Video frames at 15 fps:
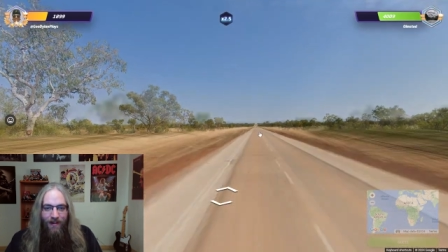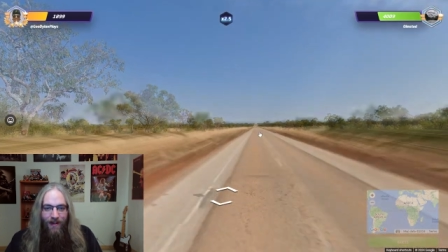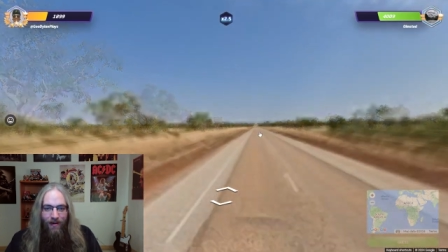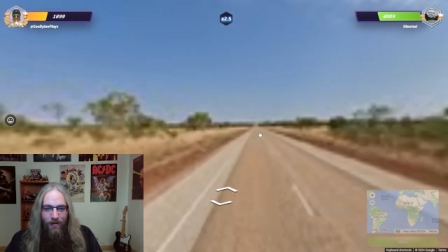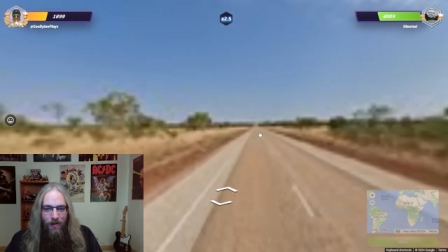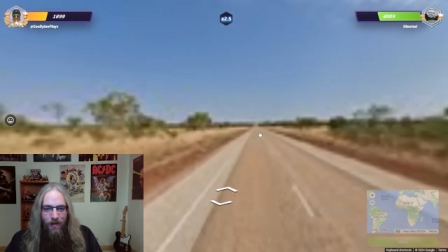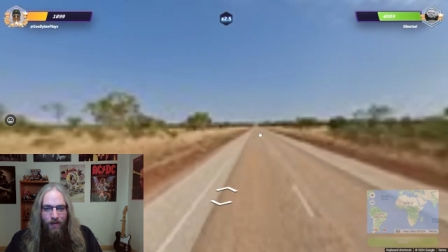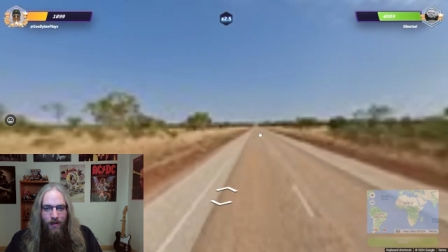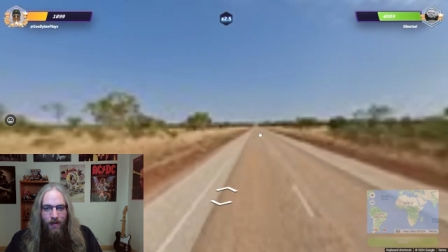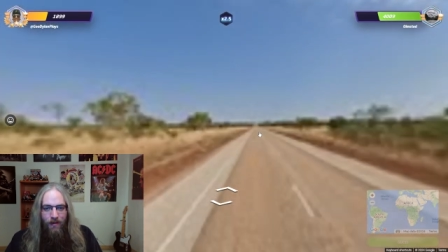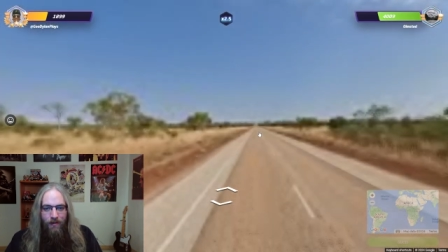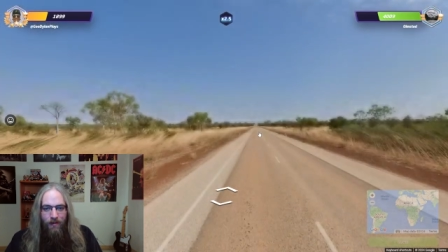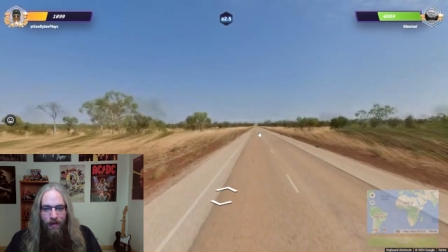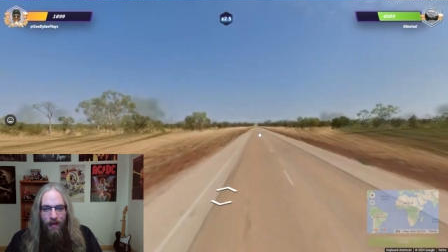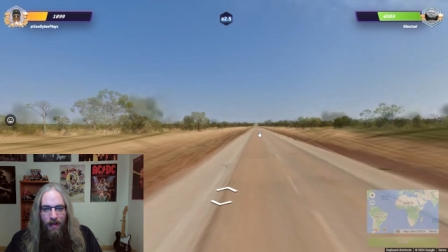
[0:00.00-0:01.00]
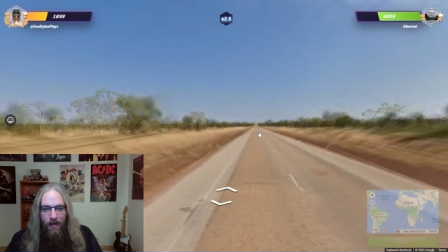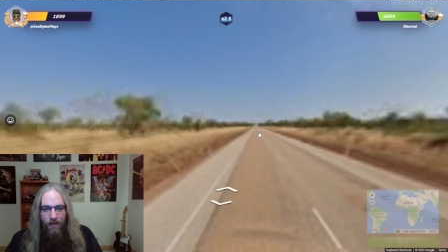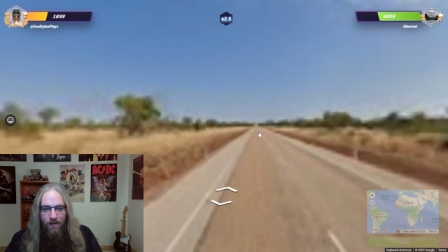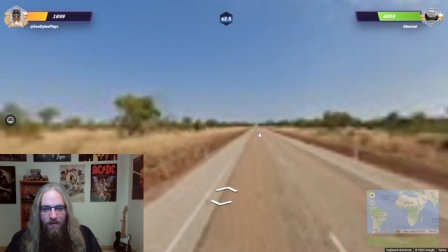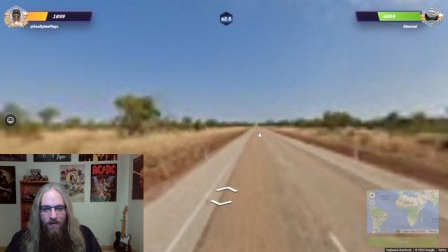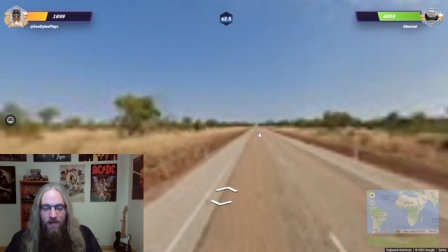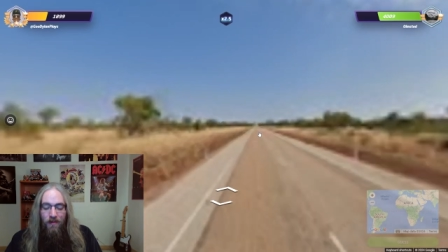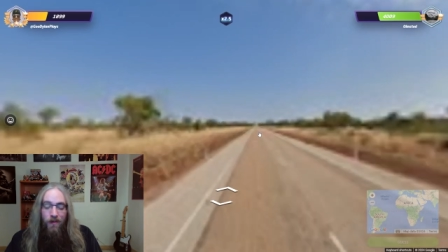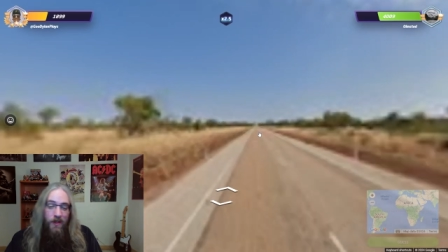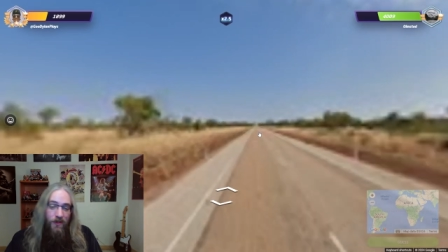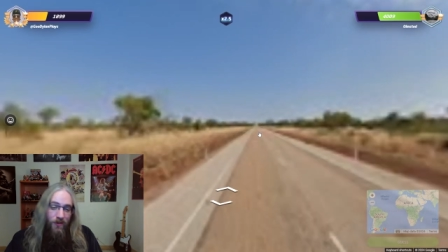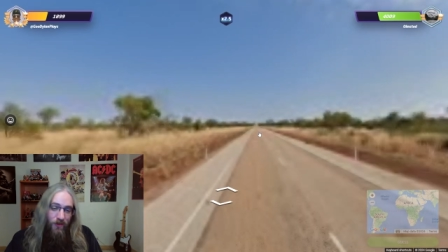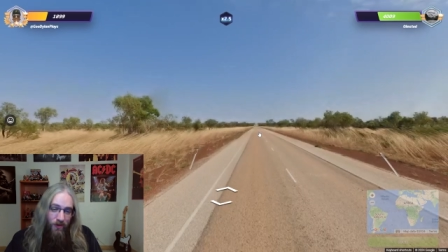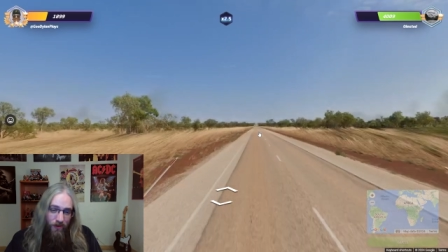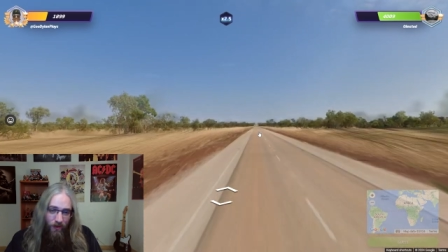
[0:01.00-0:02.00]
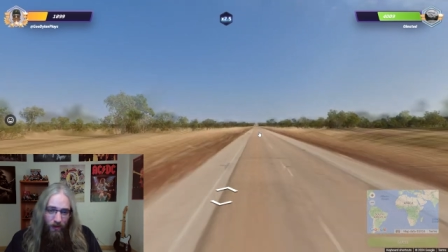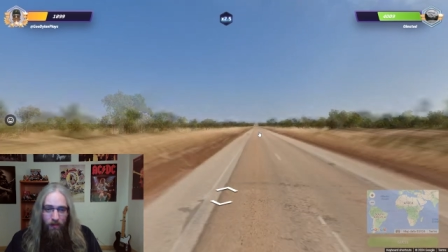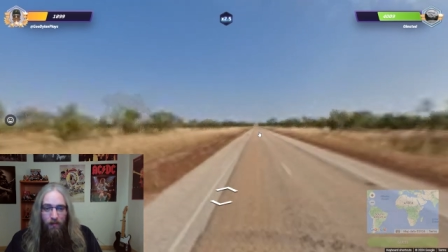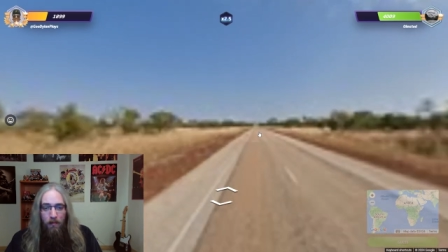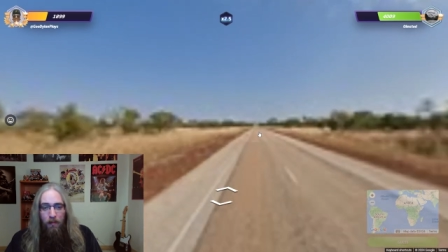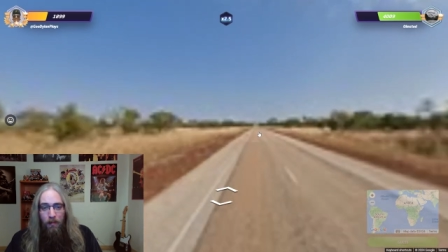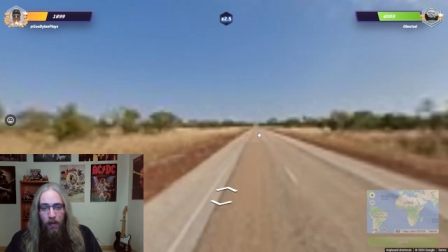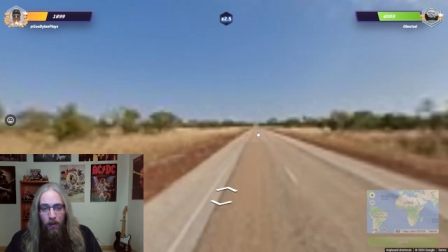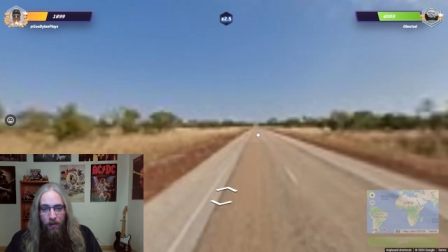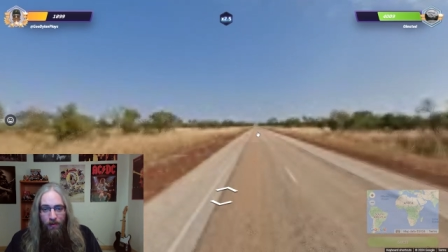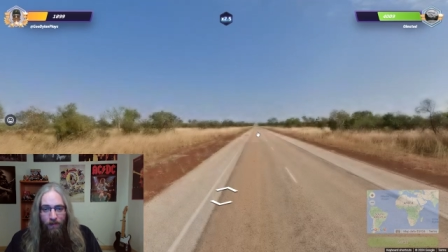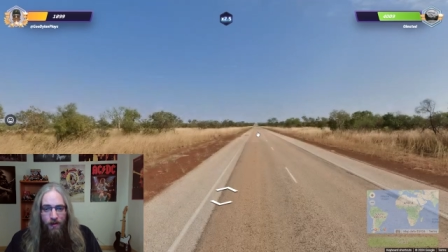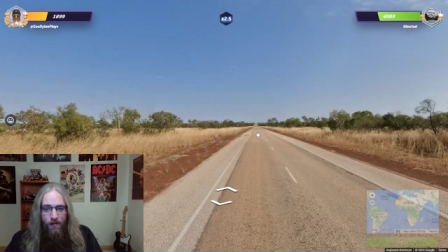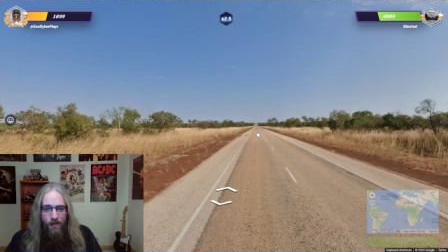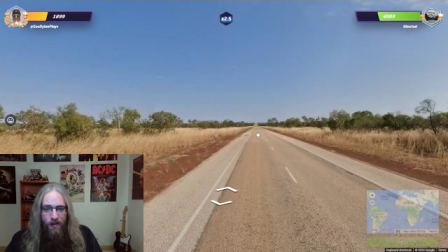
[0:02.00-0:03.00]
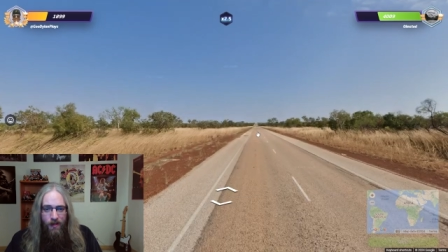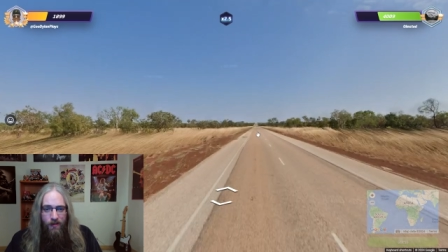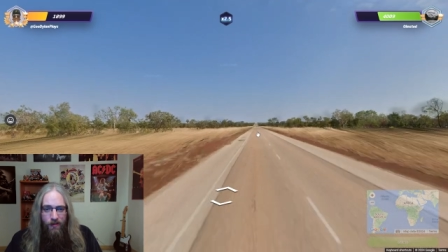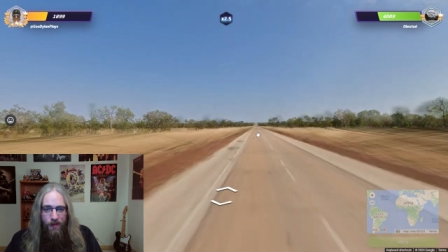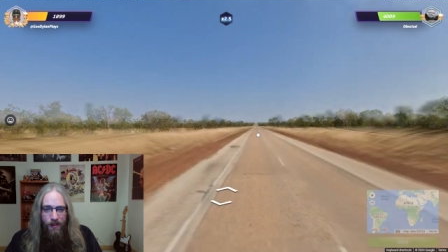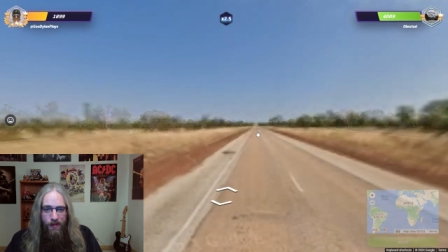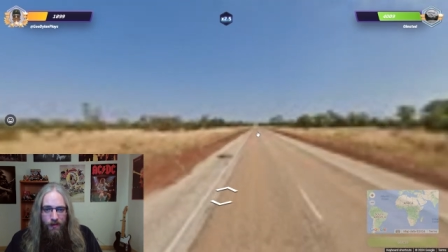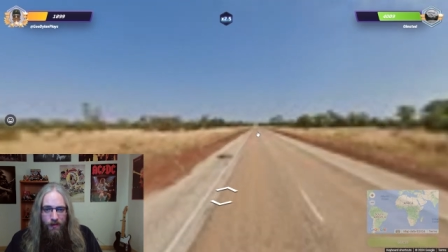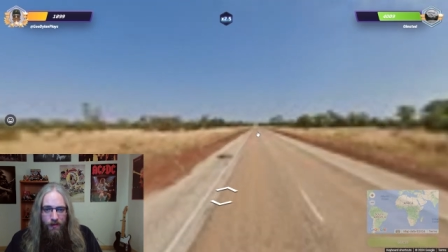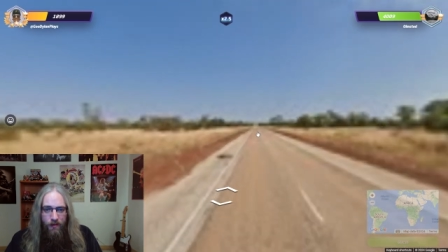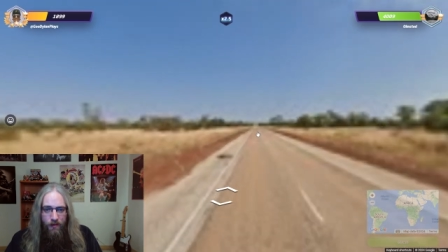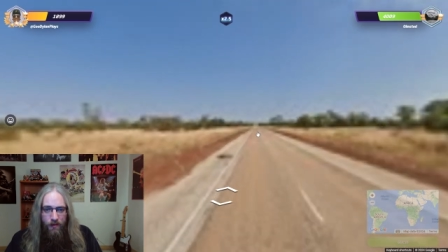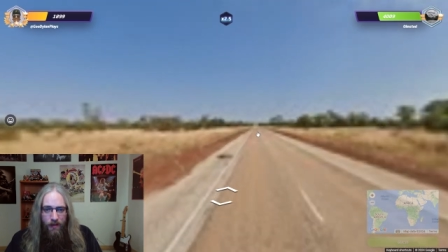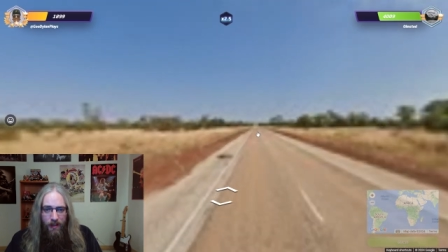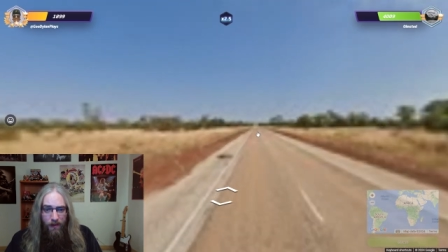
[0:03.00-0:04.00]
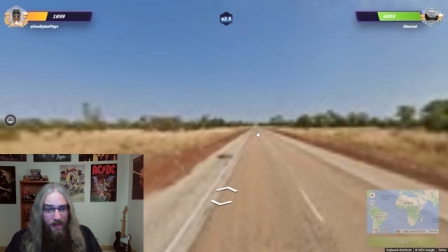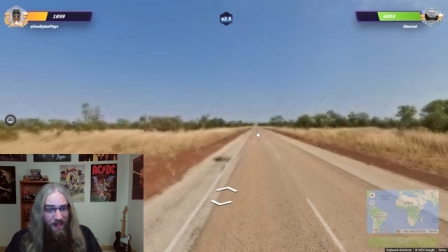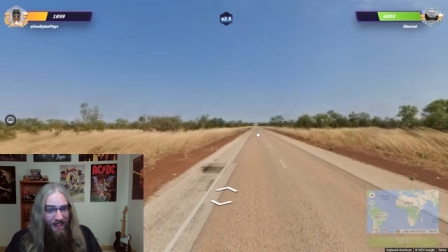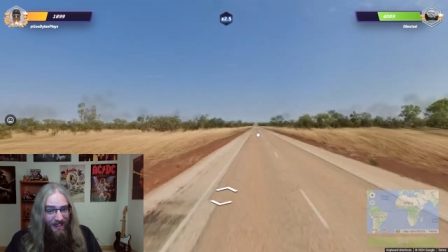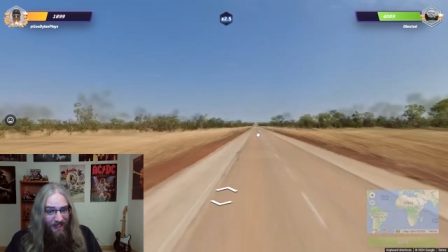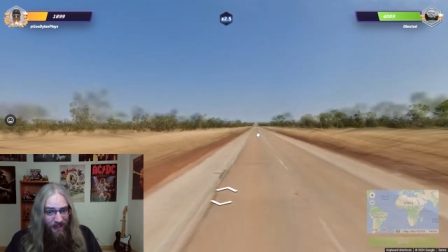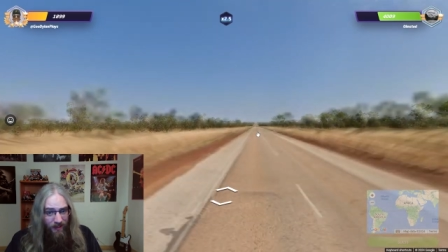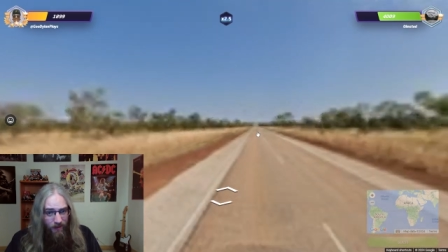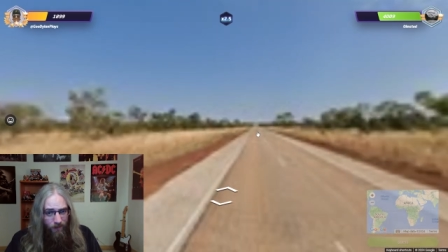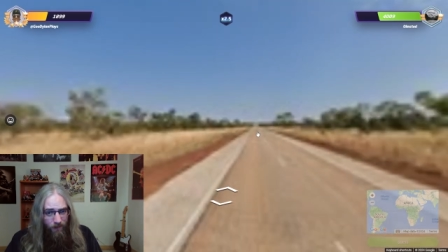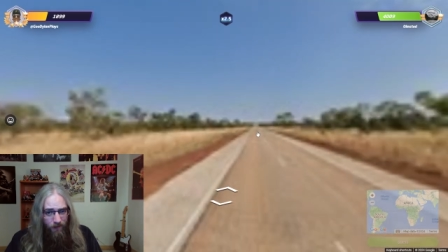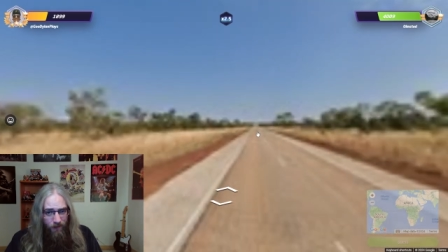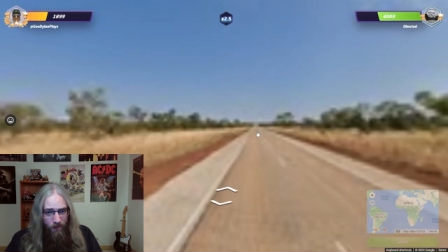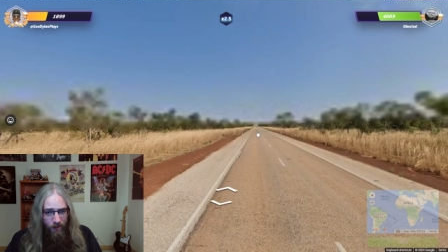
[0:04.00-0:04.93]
they are driving on the left, which both of those countries do, I believe.